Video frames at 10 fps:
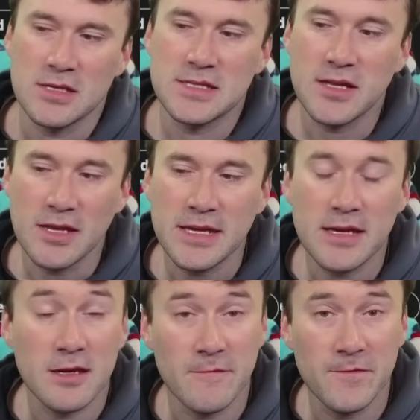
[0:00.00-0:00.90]
Stunning
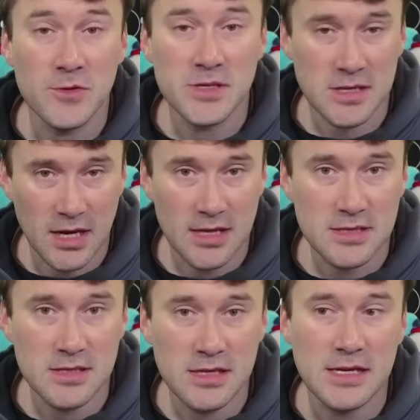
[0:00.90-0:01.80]
and confusing
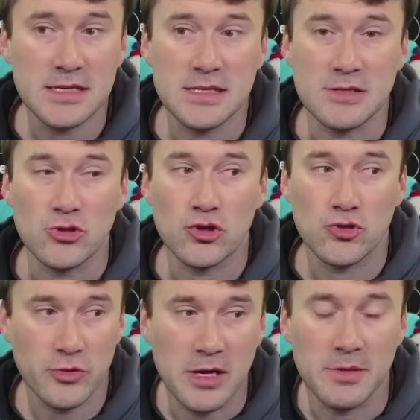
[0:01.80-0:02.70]
constantly is
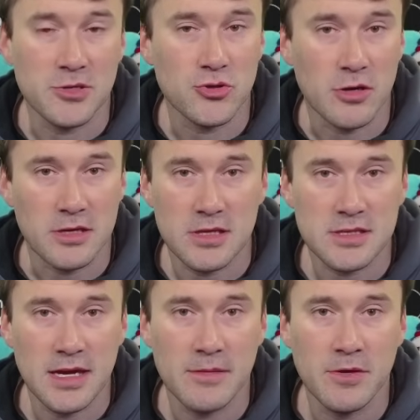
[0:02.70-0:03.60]
incredibly strong in this
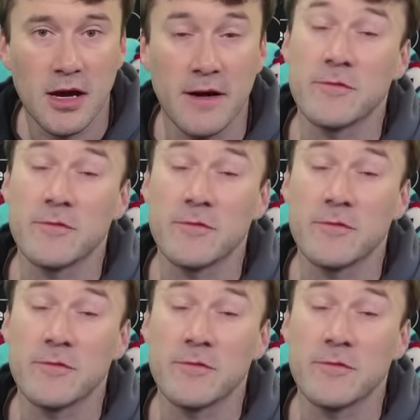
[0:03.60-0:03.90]
game uh,